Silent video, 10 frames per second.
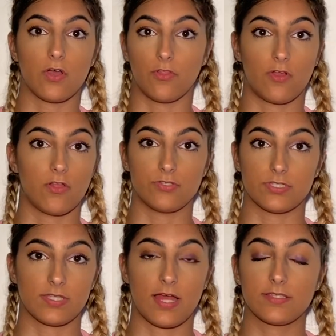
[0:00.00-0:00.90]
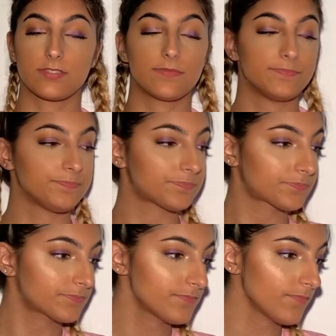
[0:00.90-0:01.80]
all the colleges that asked.
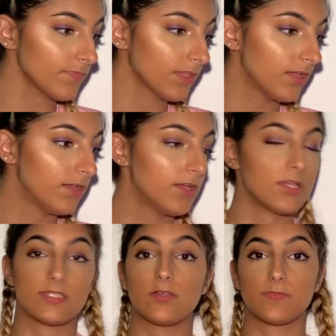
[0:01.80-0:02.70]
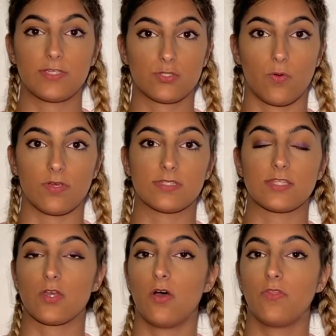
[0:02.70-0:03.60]
So that was my scores.
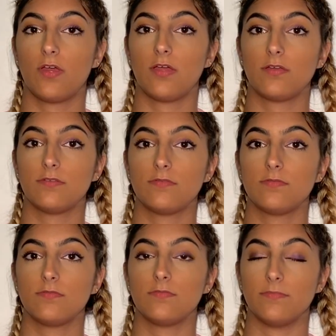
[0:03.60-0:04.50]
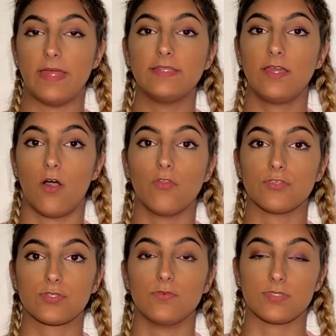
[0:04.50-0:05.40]
That's mainly all
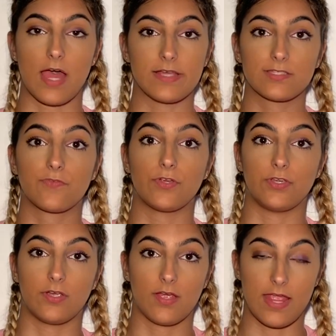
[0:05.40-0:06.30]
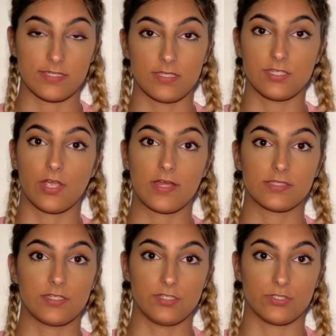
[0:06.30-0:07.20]
the schools ask for your ACT or
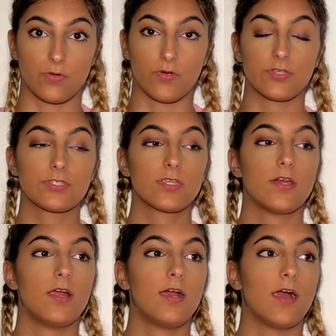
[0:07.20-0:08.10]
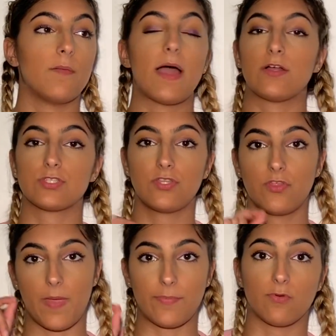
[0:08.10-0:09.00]
SAT scores. I also did
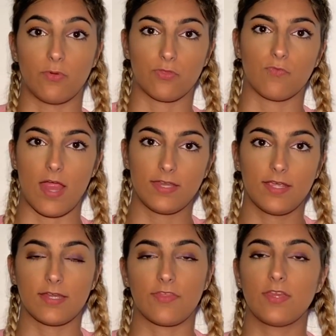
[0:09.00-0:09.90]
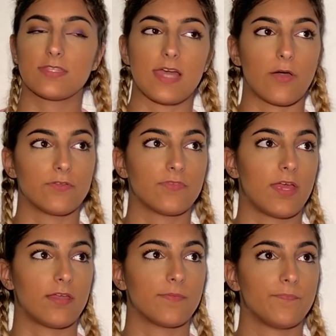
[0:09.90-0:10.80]
the paper with writing, and I think it's out of
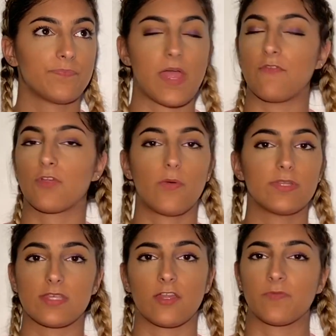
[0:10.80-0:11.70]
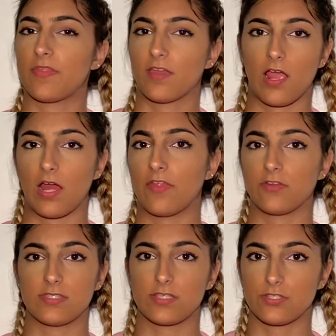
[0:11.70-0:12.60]
I forgot what it's out of, but I think I got
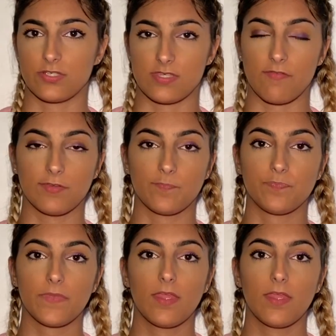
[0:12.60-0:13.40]
either a 6 or a 7.